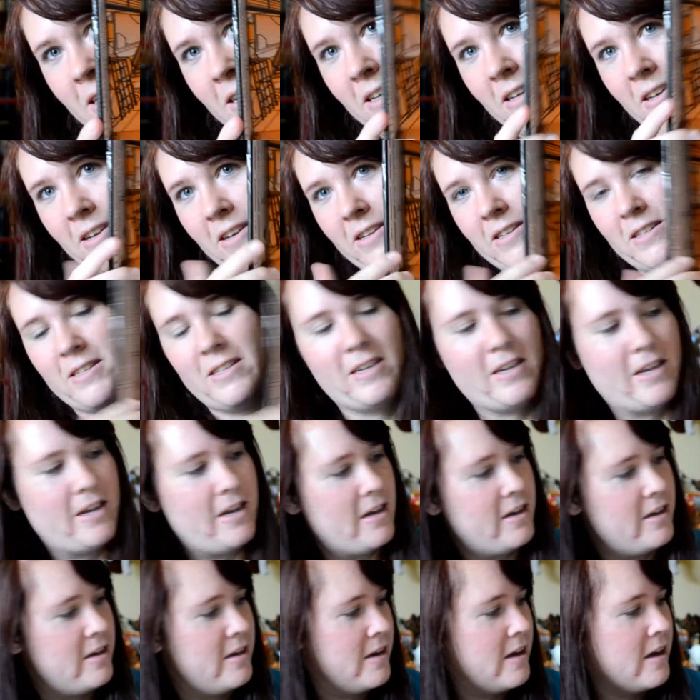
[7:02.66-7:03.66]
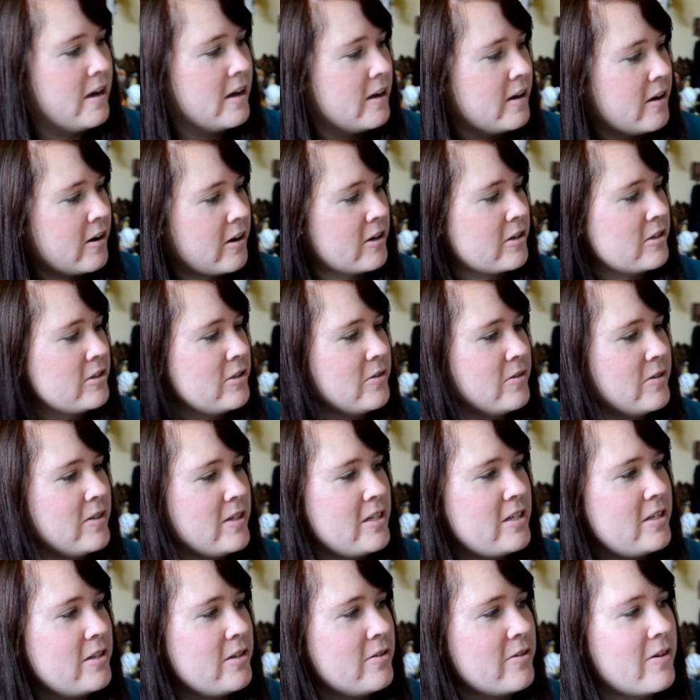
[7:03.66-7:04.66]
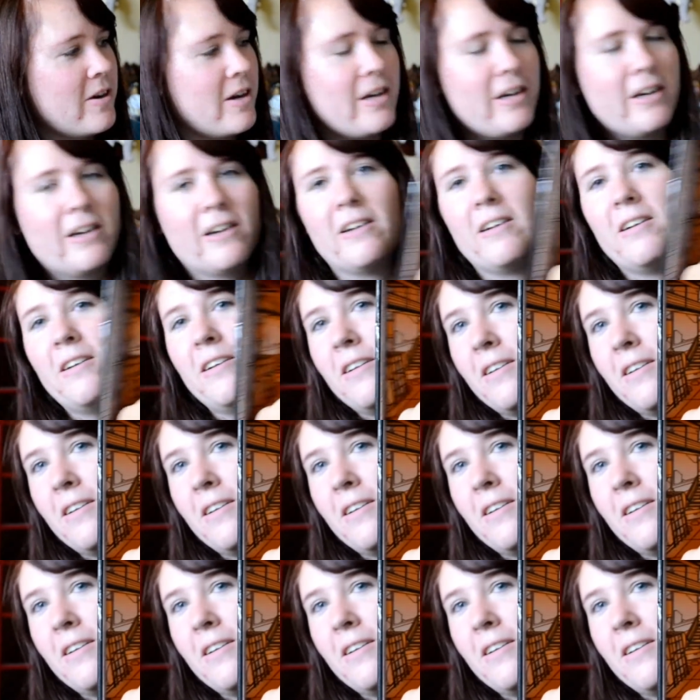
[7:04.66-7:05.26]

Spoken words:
you can see R2-D2 right here.